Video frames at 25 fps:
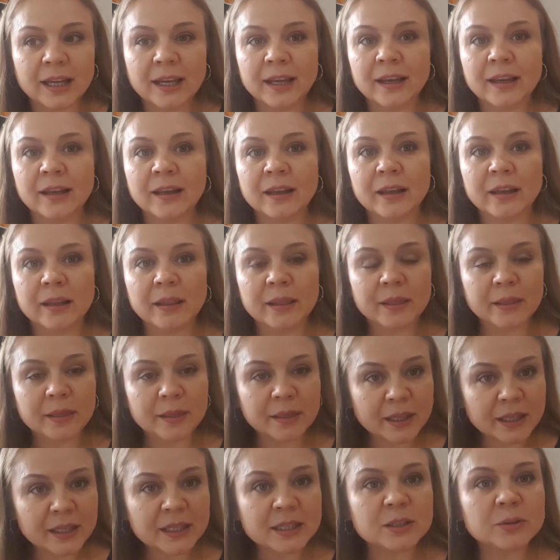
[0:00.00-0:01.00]

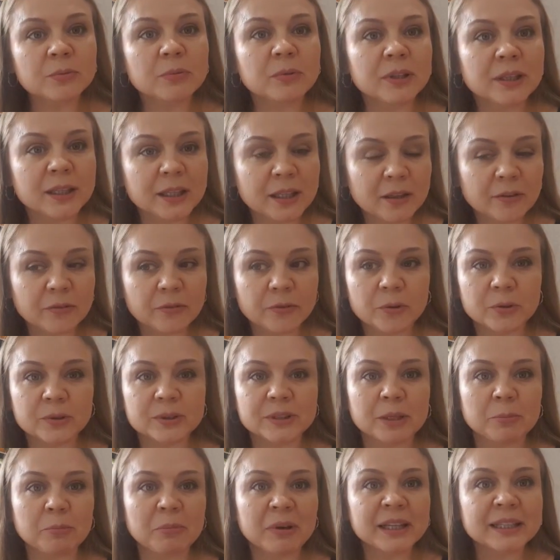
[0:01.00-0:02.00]
And this will give you
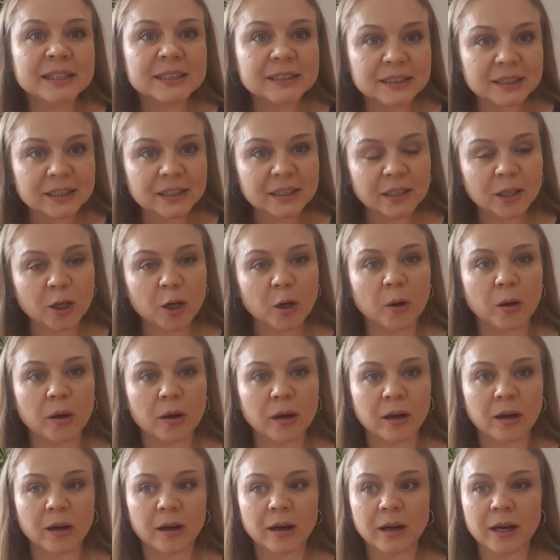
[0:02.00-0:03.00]
some idea
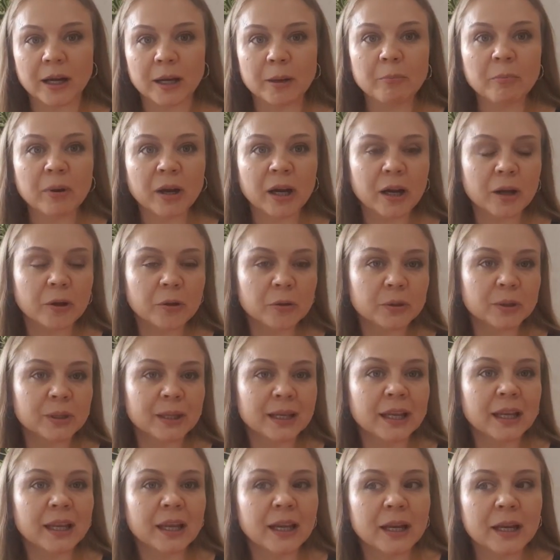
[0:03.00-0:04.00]
uh, about
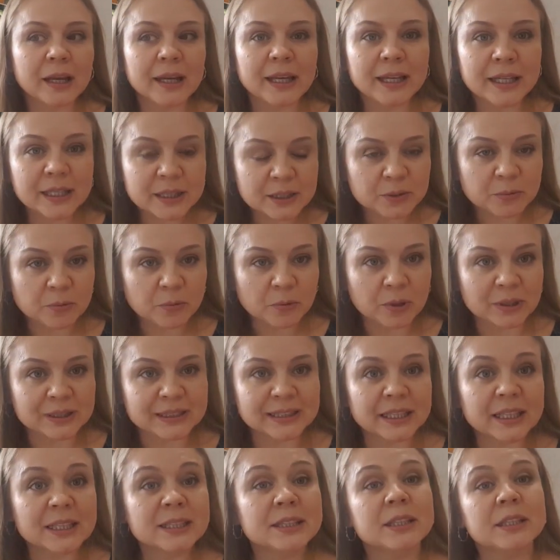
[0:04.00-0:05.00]
his
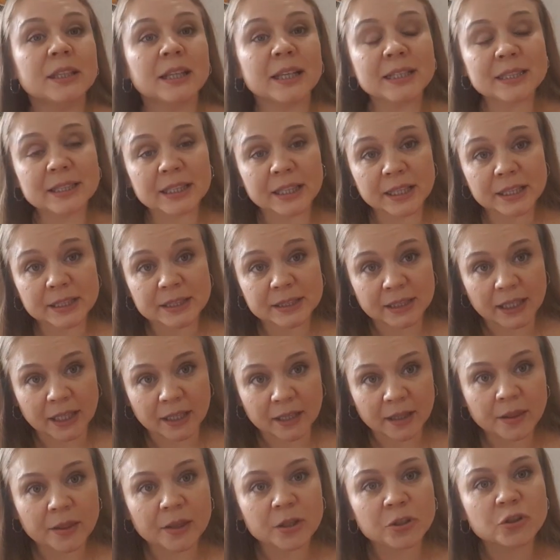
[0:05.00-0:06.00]
words. Is, it, is he's
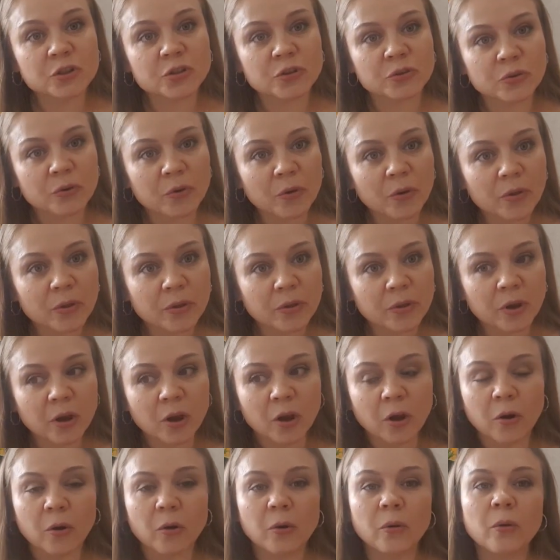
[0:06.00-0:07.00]
telling the truth?
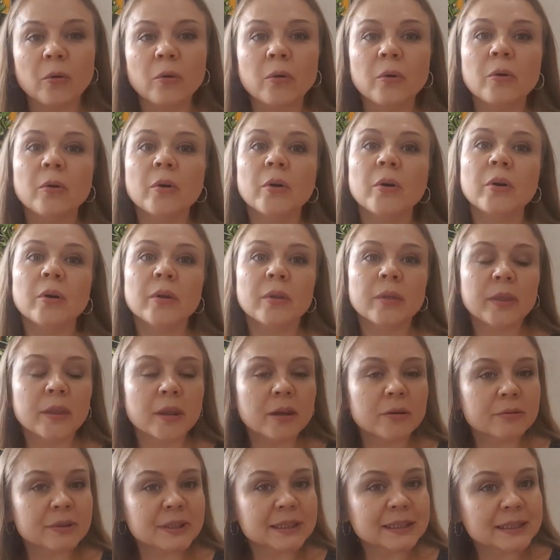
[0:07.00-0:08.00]
Or
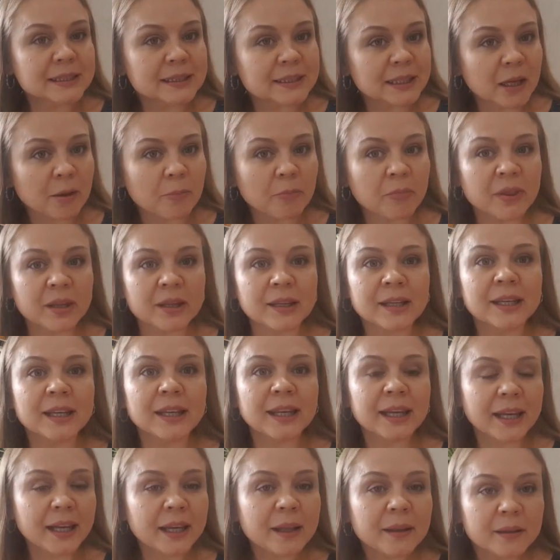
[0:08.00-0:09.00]
there is something
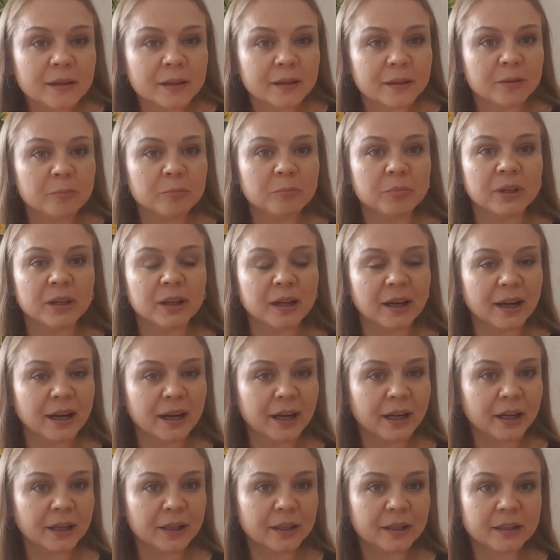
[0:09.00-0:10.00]
hidden
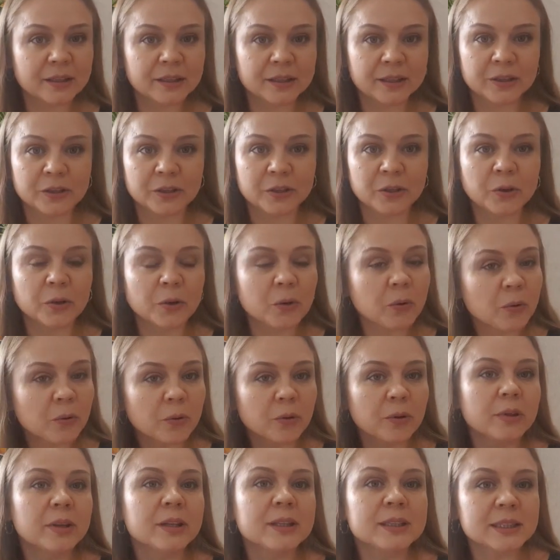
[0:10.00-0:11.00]
behind, you know,
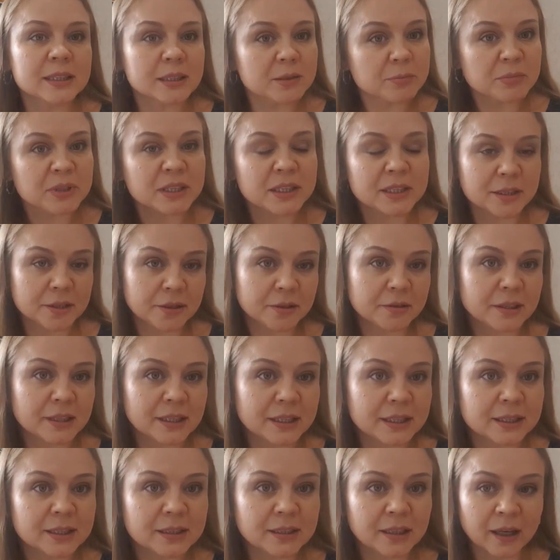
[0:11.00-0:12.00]
all this
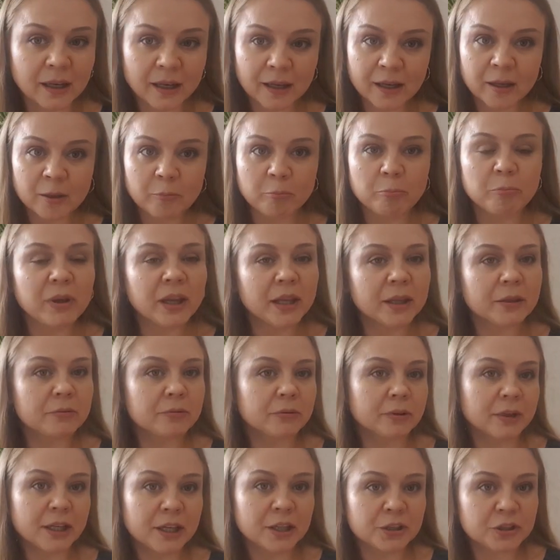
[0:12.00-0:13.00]
mysterious bad
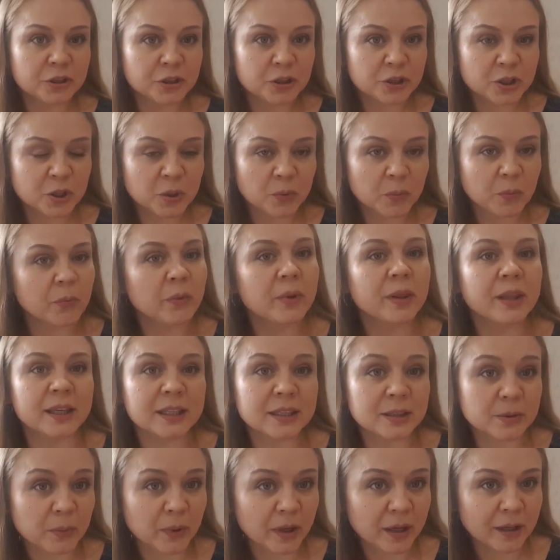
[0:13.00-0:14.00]
relationship with
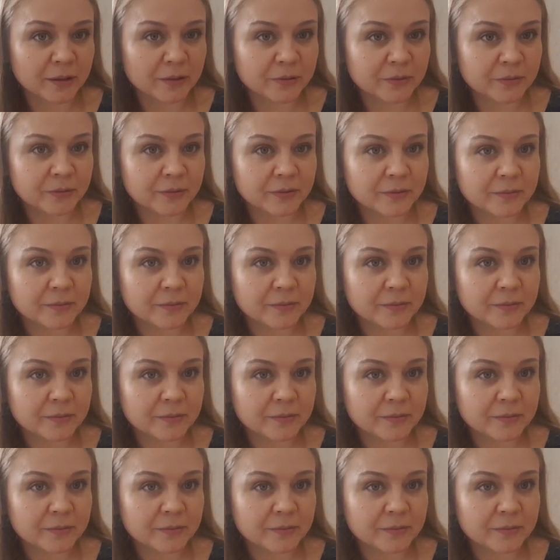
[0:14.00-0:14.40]
his wife.